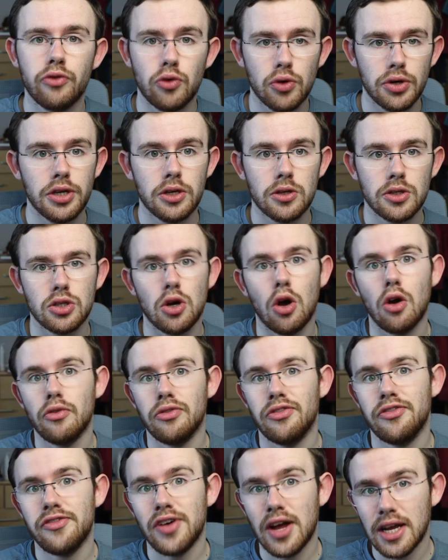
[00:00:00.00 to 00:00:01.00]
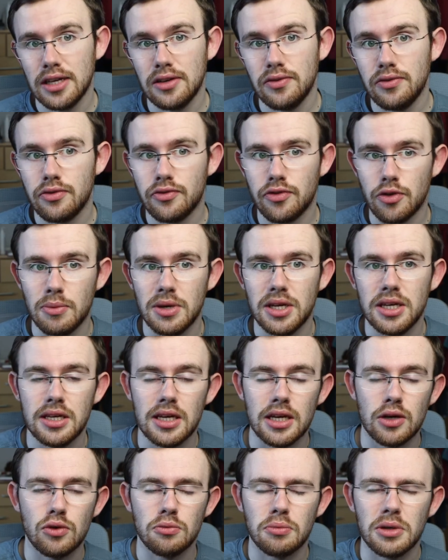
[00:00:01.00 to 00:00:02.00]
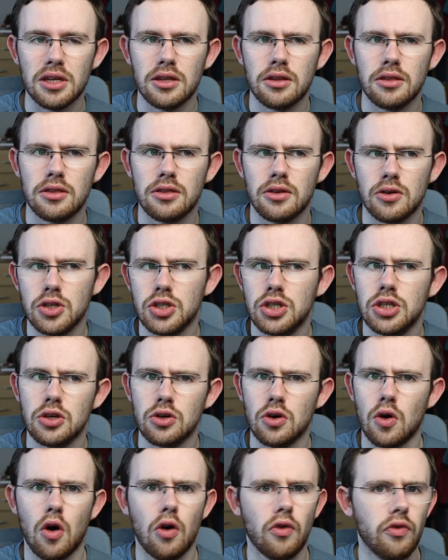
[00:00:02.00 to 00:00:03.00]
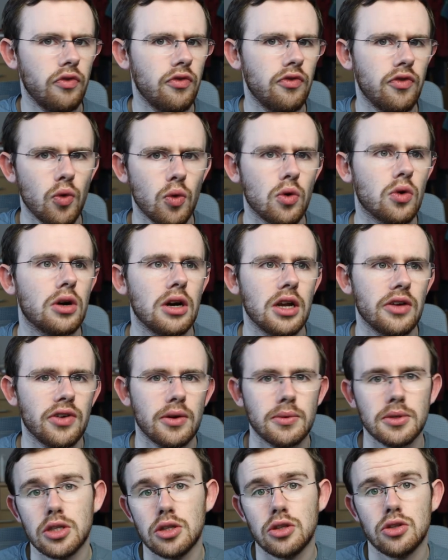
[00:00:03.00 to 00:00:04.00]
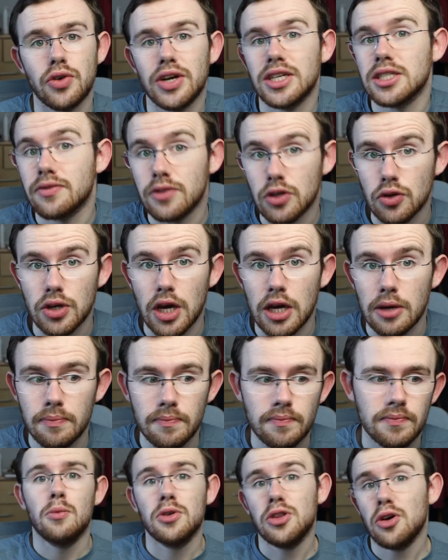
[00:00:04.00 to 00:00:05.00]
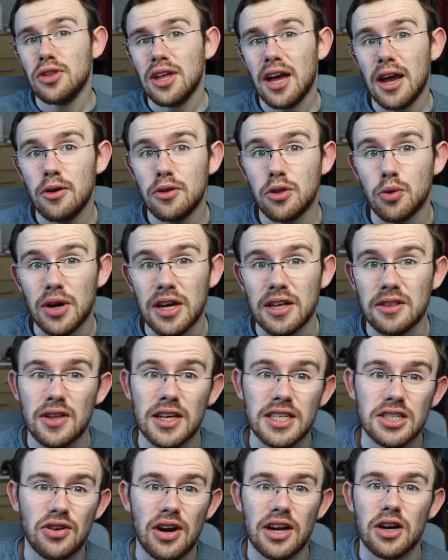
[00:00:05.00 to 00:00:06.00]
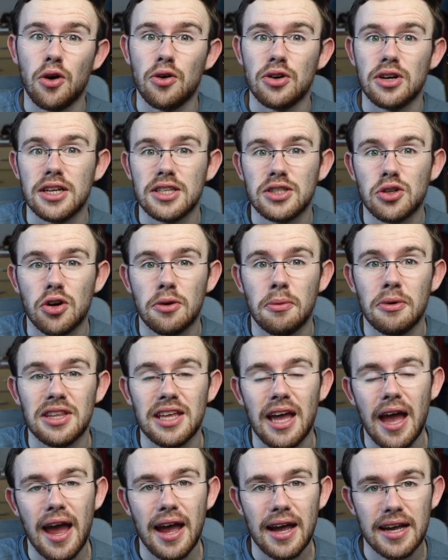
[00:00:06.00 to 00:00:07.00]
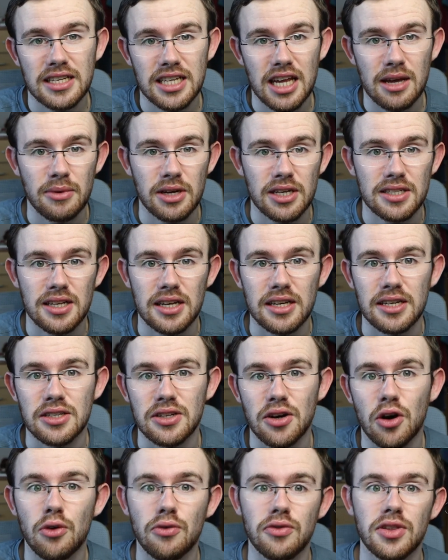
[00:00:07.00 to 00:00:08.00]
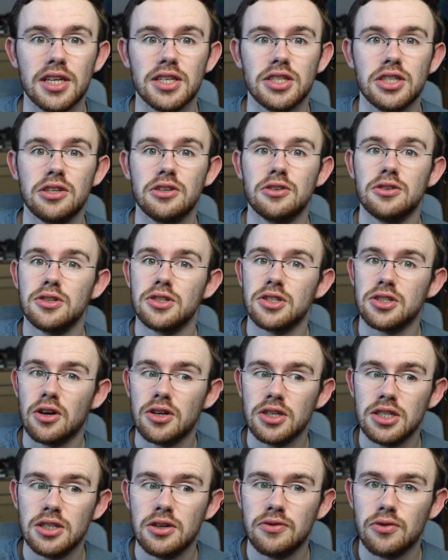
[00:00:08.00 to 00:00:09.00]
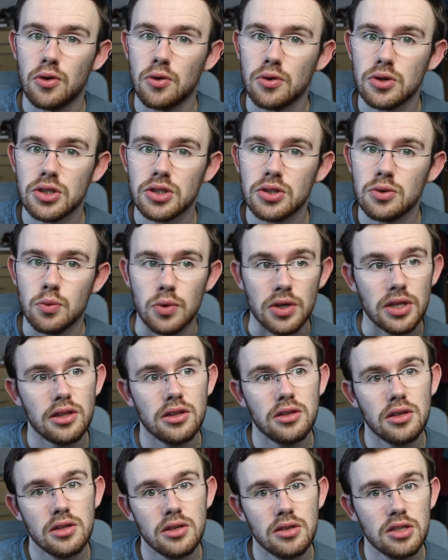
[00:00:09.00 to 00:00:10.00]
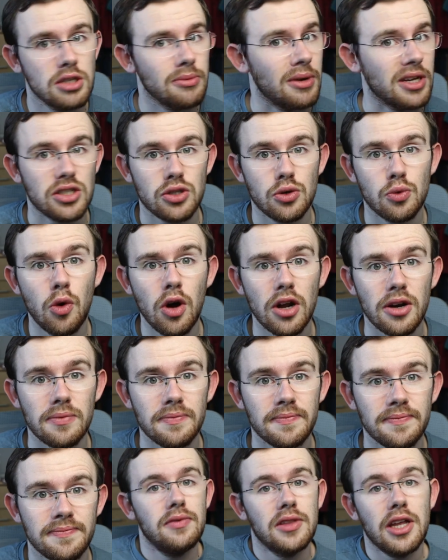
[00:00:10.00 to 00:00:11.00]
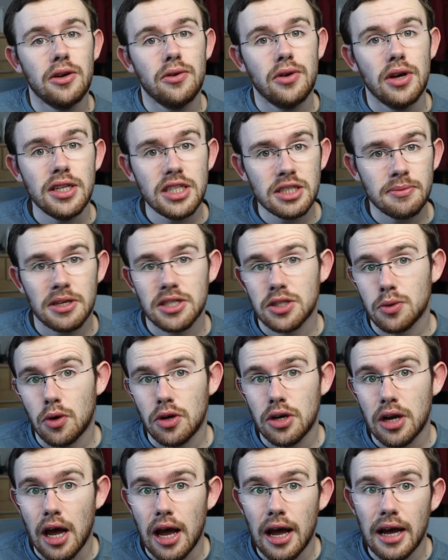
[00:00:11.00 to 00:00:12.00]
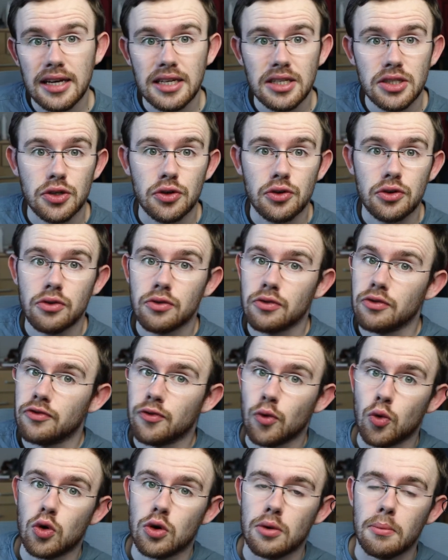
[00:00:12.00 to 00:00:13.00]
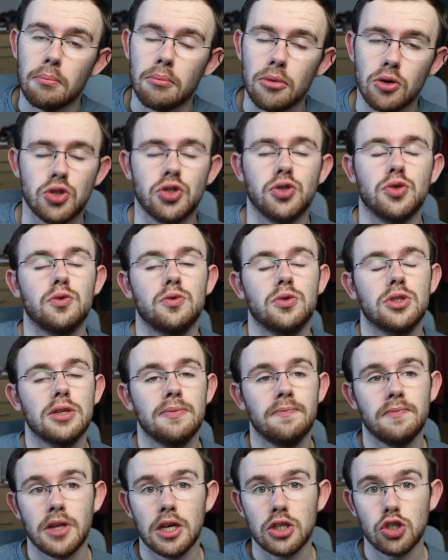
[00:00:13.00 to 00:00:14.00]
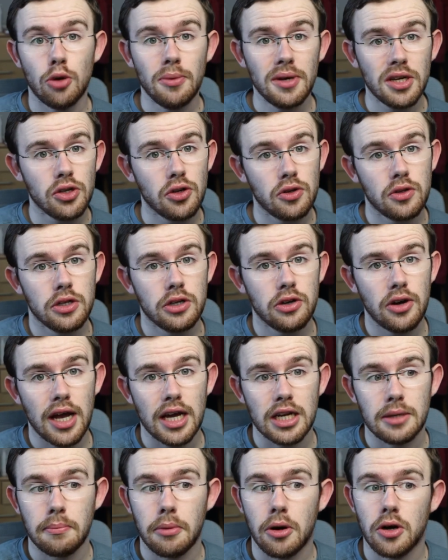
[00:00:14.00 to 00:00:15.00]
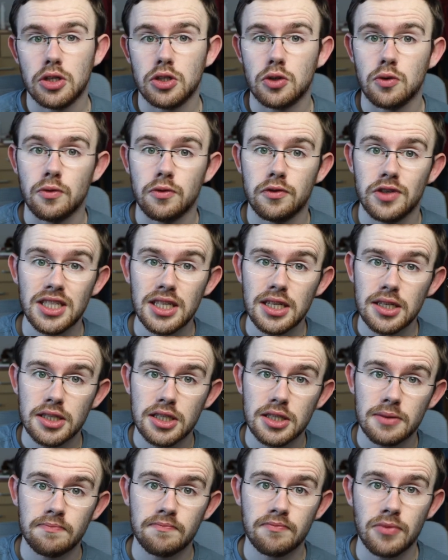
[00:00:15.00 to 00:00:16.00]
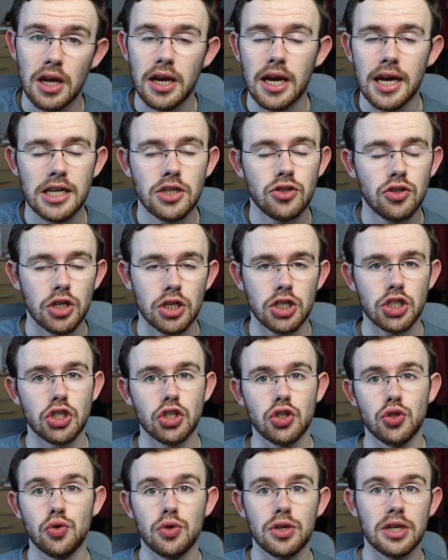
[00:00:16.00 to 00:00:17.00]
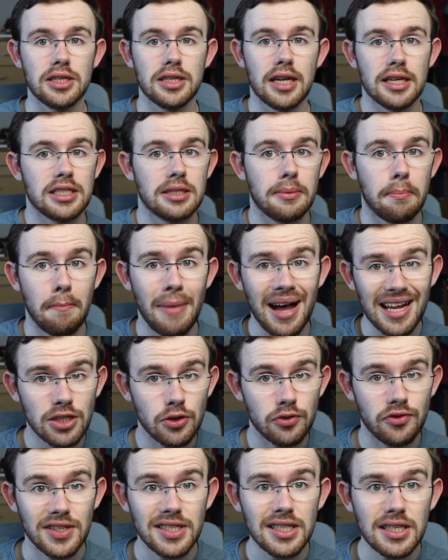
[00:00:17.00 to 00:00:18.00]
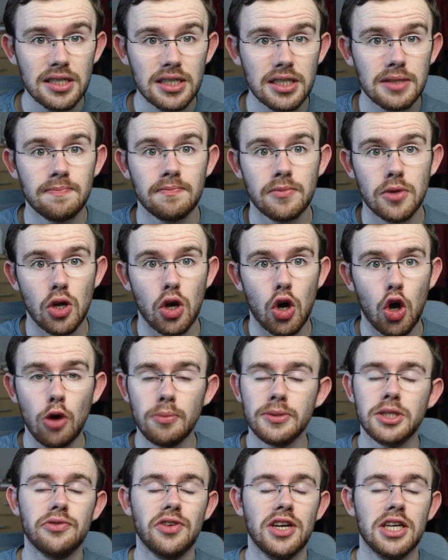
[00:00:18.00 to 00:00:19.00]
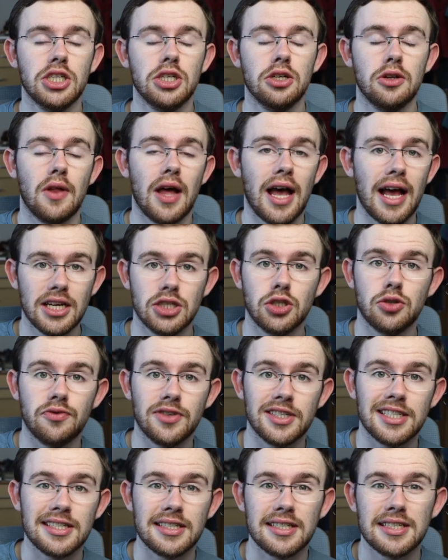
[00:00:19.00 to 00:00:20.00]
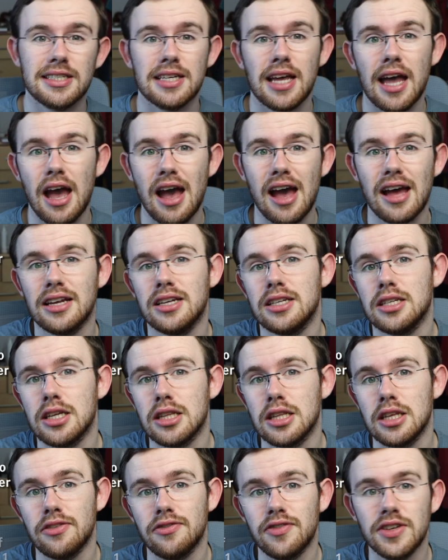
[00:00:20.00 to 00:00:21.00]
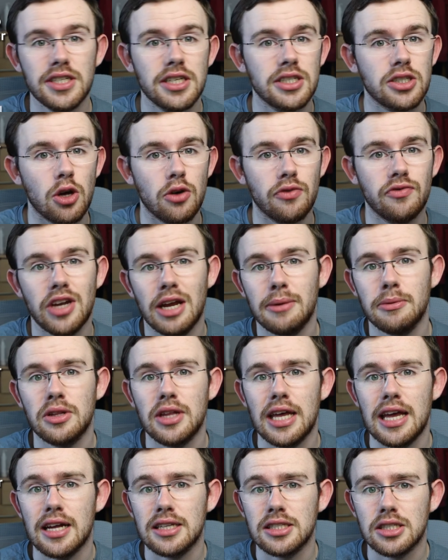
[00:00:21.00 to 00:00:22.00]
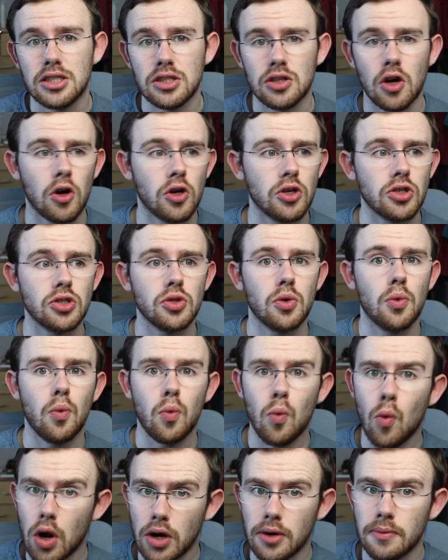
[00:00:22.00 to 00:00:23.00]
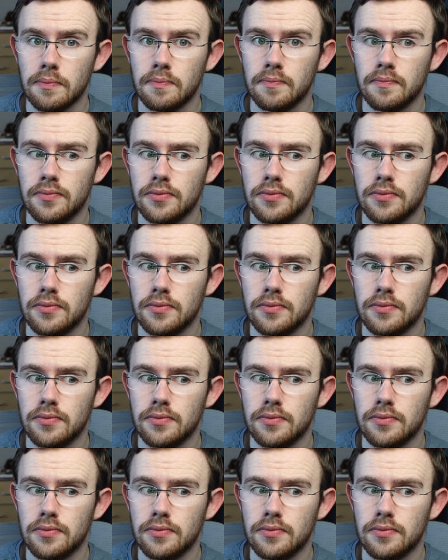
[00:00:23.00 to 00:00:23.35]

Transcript: 4 years of five for me, it would be third year of four if I was in the rest of the UK. With all that out of the way, let's crack on and talk about the academic side of this year, starting, of course, with semester one. Now, in semester one, I took four modules: Atomic Nuclear and Particle Physics, Introduction to Condensed Matter Physics, Observational Astrophysics, and the Physics of Nebulae and Stars 1.